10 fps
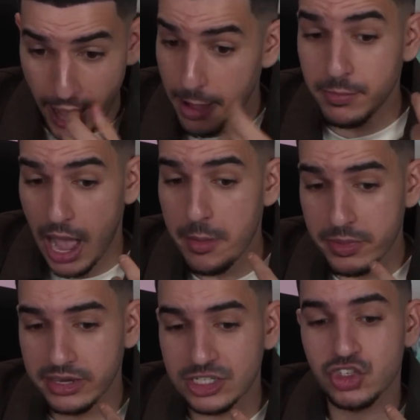I'm
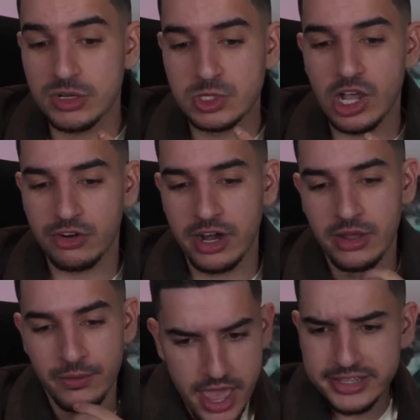in extreme shock right
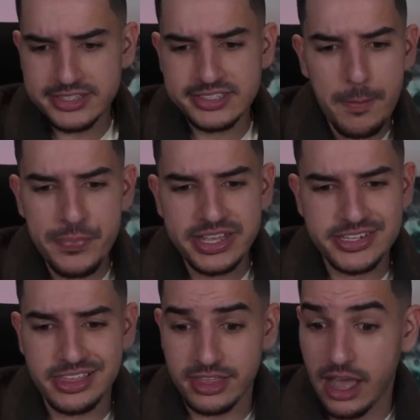now. And it's not because
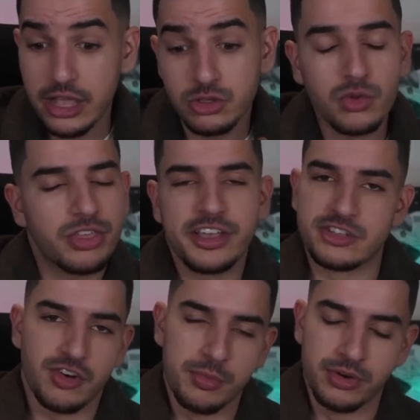I don't think it's
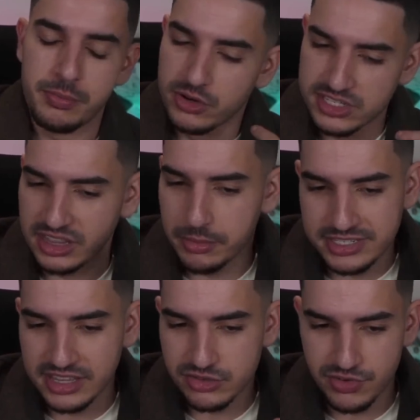a robbery, personally. Let me
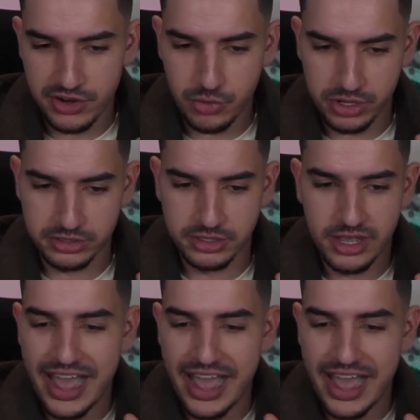say this very quickly.